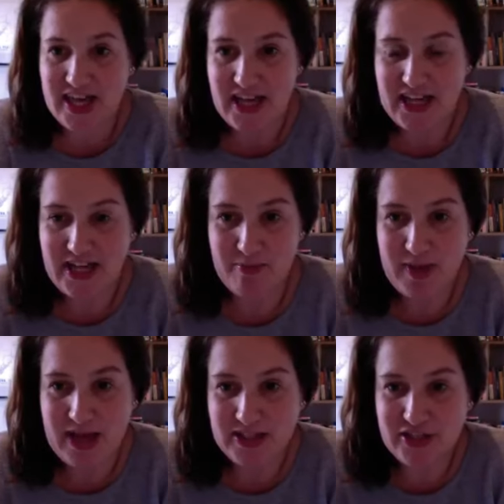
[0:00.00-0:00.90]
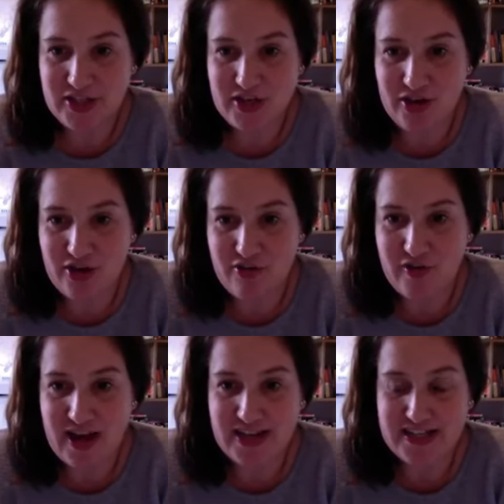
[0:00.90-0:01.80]
and the impact of
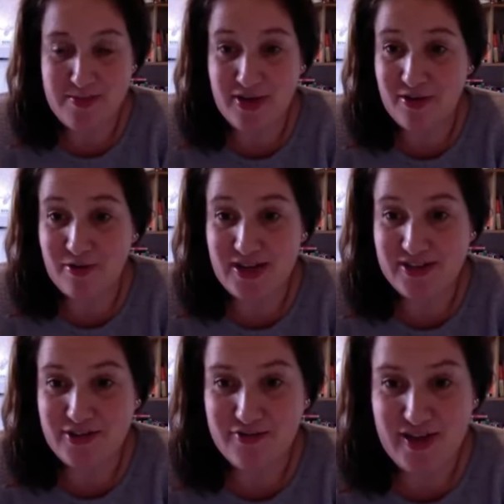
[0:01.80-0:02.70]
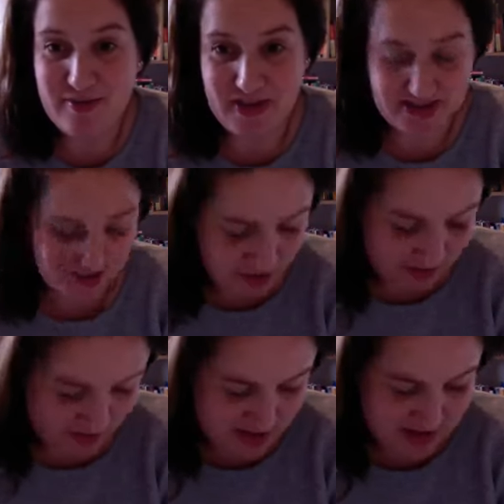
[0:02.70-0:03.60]
academic careers on family is a
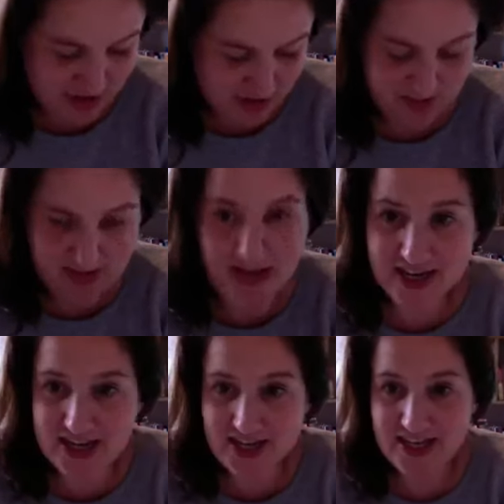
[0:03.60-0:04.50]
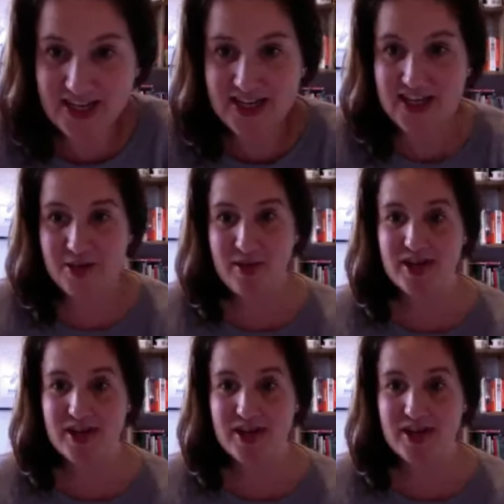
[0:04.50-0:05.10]
whole other topic that